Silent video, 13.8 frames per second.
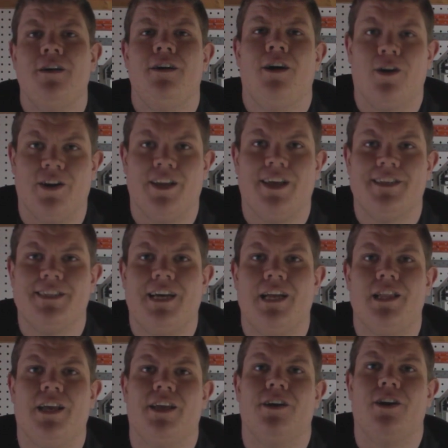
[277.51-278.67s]
I'm going to get to that
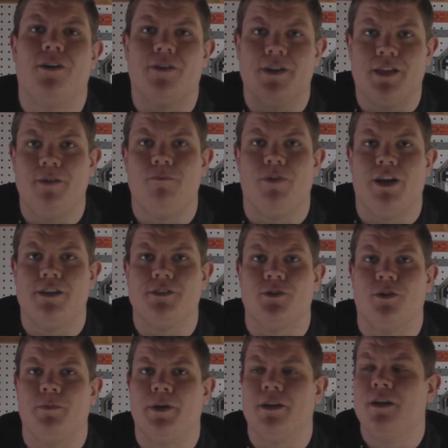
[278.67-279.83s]
later. I'm going to keep
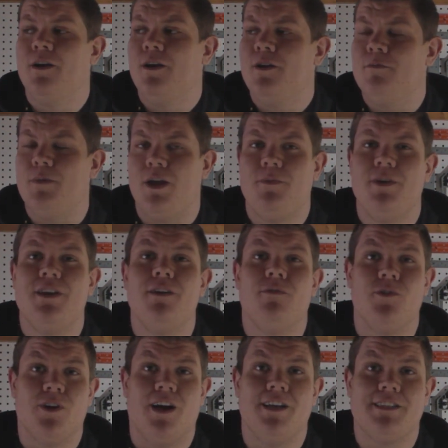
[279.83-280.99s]
brainstorming. Maybe if
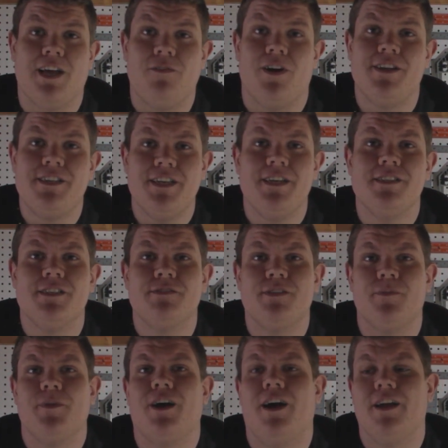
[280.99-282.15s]
you guys have ideas of
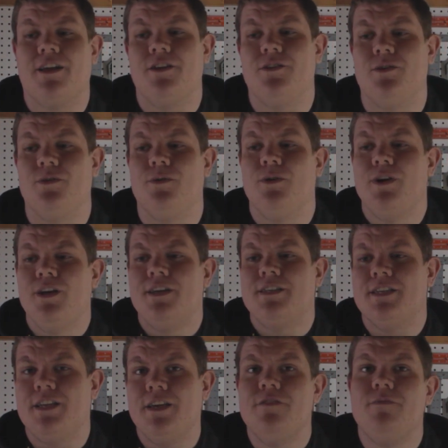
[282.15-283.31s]
something I could do to
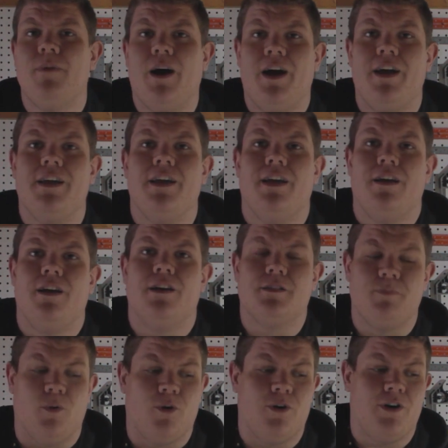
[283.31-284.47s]
give my
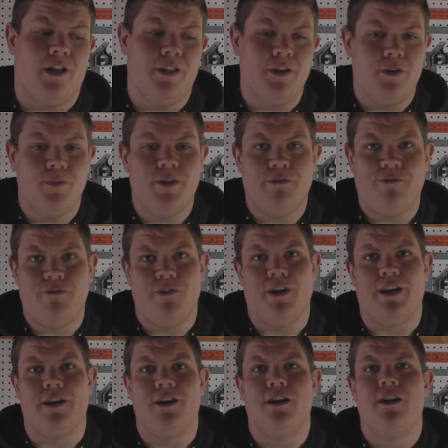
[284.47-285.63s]
Explorer a little bit of
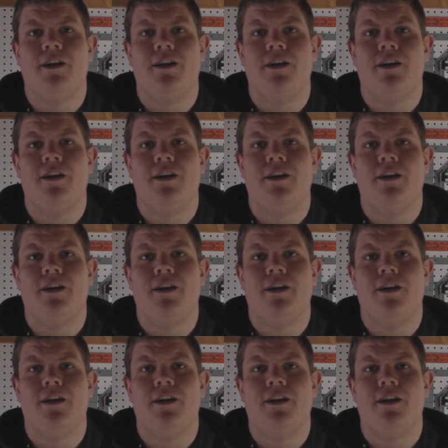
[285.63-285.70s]
flair,